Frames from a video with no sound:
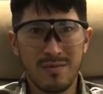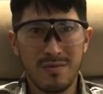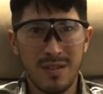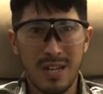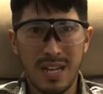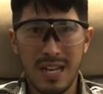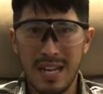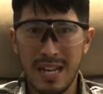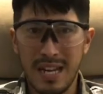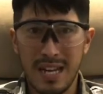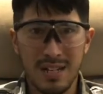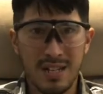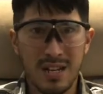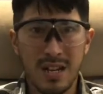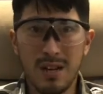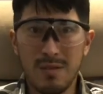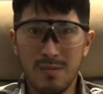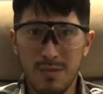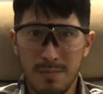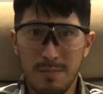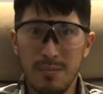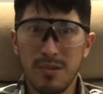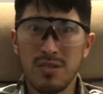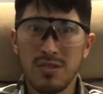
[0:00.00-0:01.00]
And I
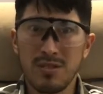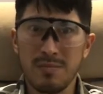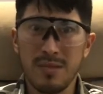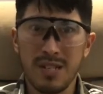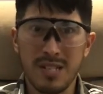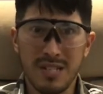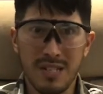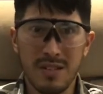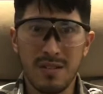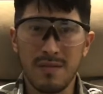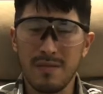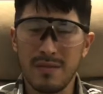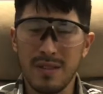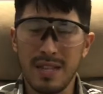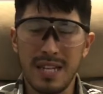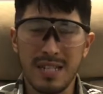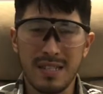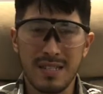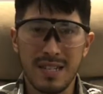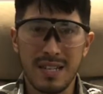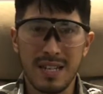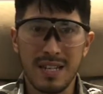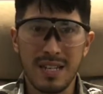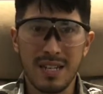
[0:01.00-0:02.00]
was pushing myself on that
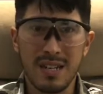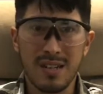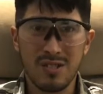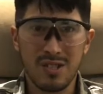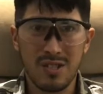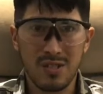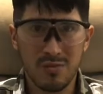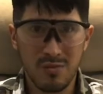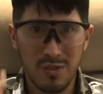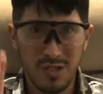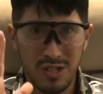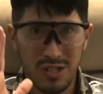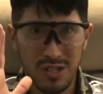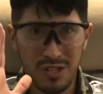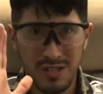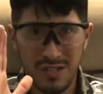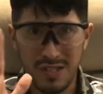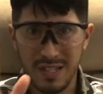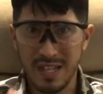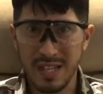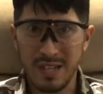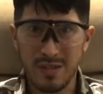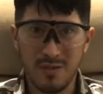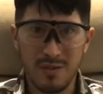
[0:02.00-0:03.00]
day. I just wish you could
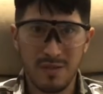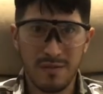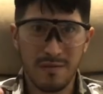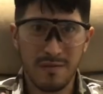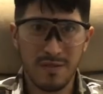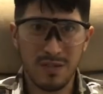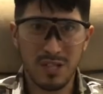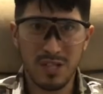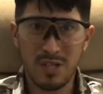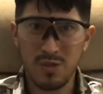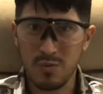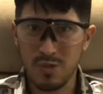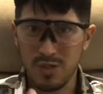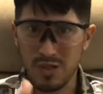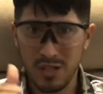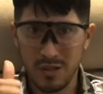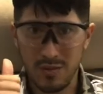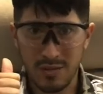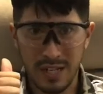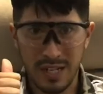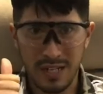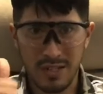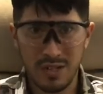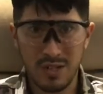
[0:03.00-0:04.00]
see it on the footage, which I'll
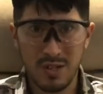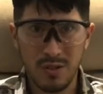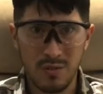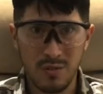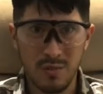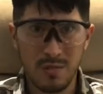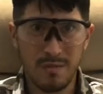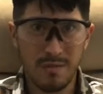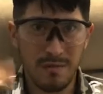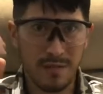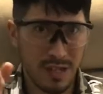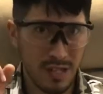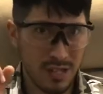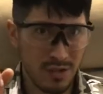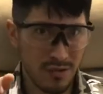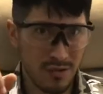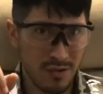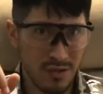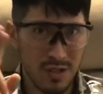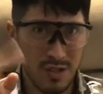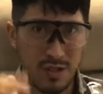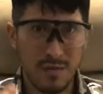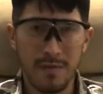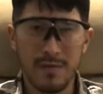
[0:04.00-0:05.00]
get soon. Fingers
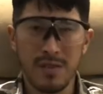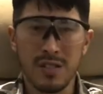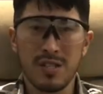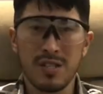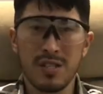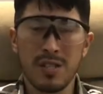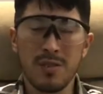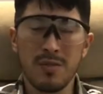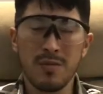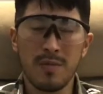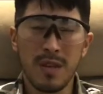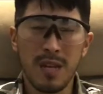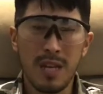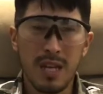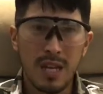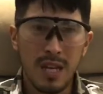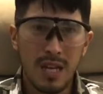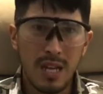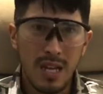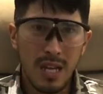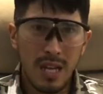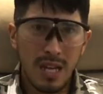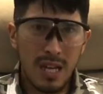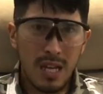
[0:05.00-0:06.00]
crossed, hopefully soon.
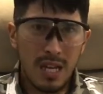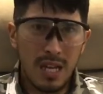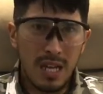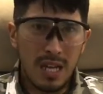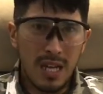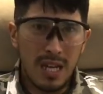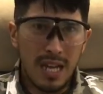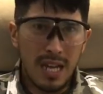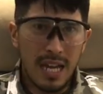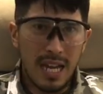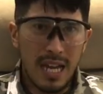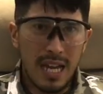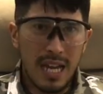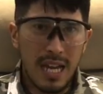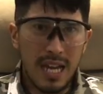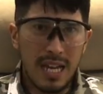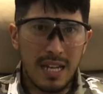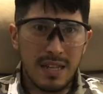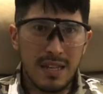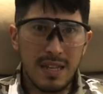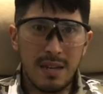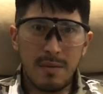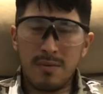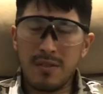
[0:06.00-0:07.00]
And
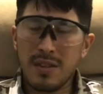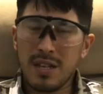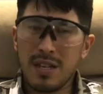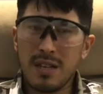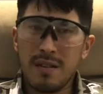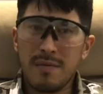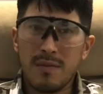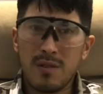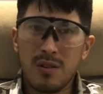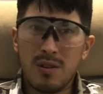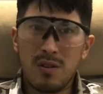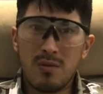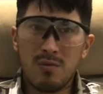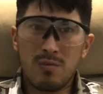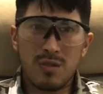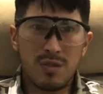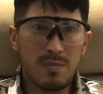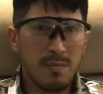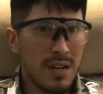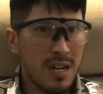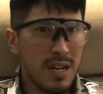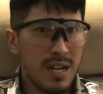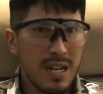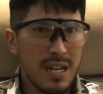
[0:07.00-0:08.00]
the other thing I forgot was
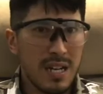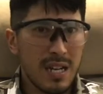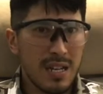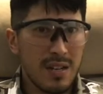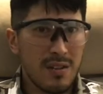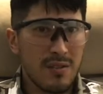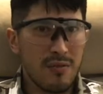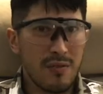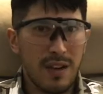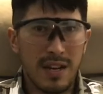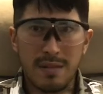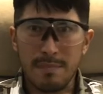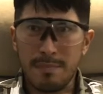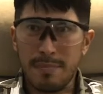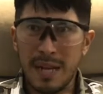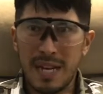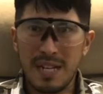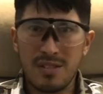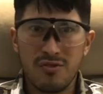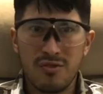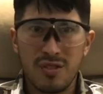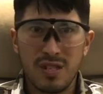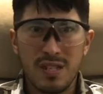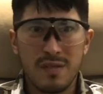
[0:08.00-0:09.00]
my correct
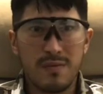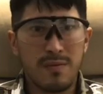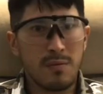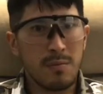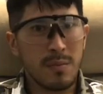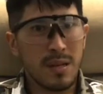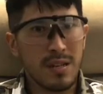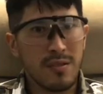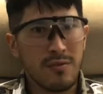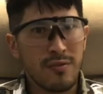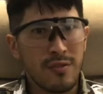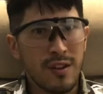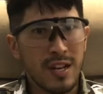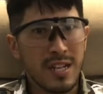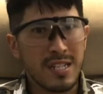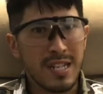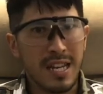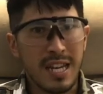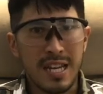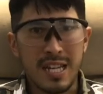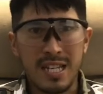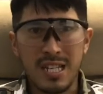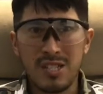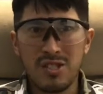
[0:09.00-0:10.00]
batteries for my correct
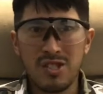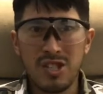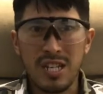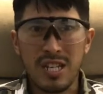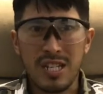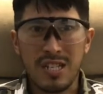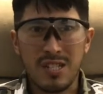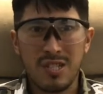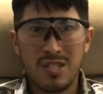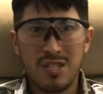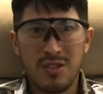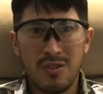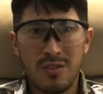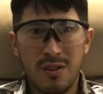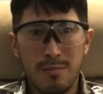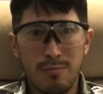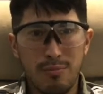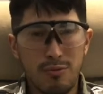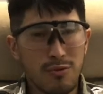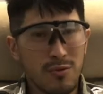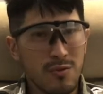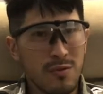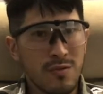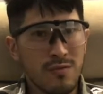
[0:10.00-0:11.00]
AEGs. So I
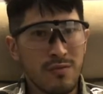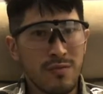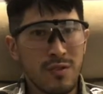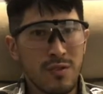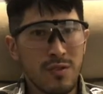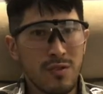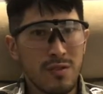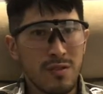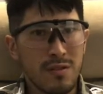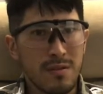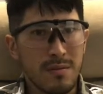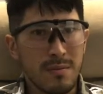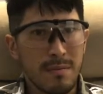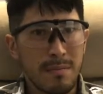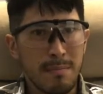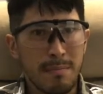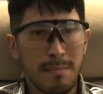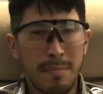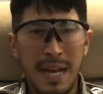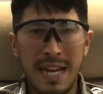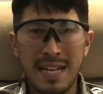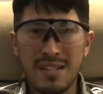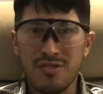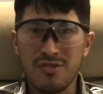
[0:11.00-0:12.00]
bought the wrong
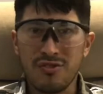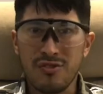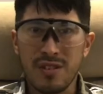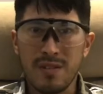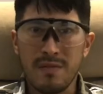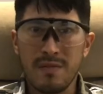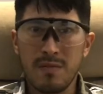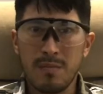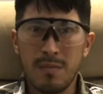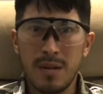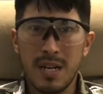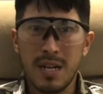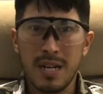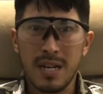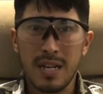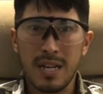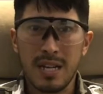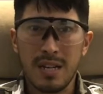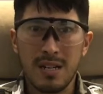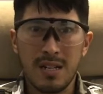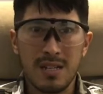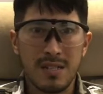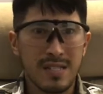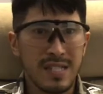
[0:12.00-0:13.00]
battery for
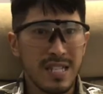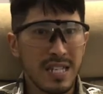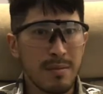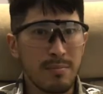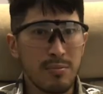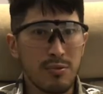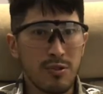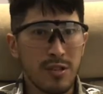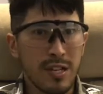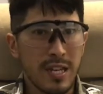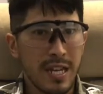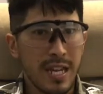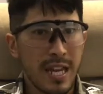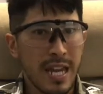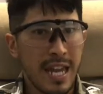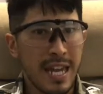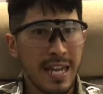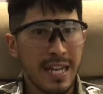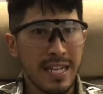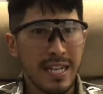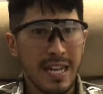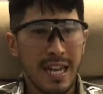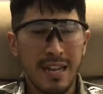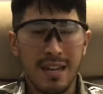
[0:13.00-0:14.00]
my D-Boy
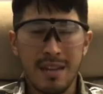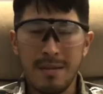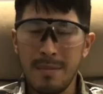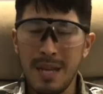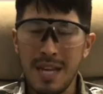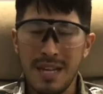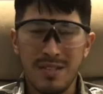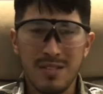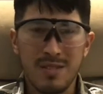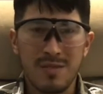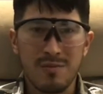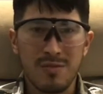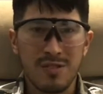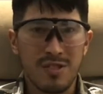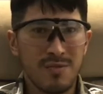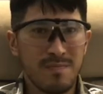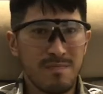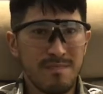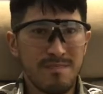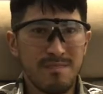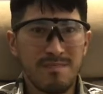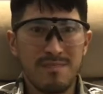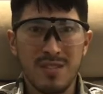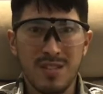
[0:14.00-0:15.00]
AKMS, which
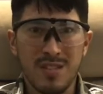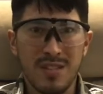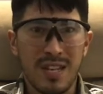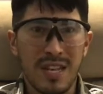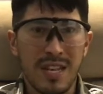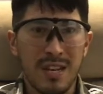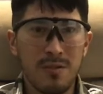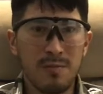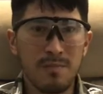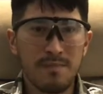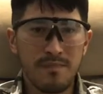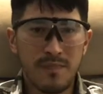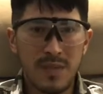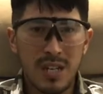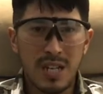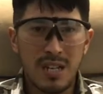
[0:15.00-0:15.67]
doesn't help.